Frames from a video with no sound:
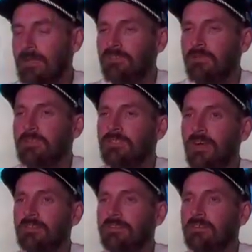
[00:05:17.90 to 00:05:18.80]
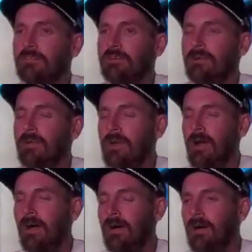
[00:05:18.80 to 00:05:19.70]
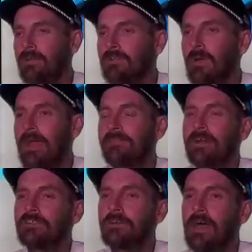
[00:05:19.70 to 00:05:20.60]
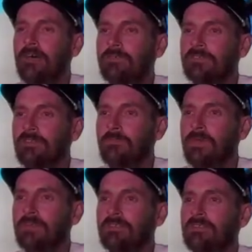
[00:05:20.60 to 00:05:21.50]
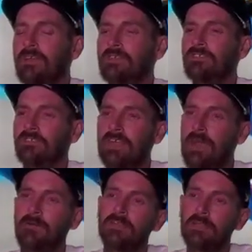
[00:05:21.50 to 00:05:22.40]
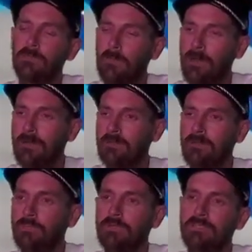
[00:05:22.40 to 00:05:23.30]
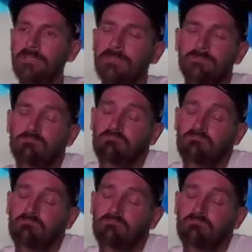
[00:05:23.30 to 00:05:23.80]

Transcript: Jimmy Johnson in there, you add that drive into the mix and just how he prepares and pushes.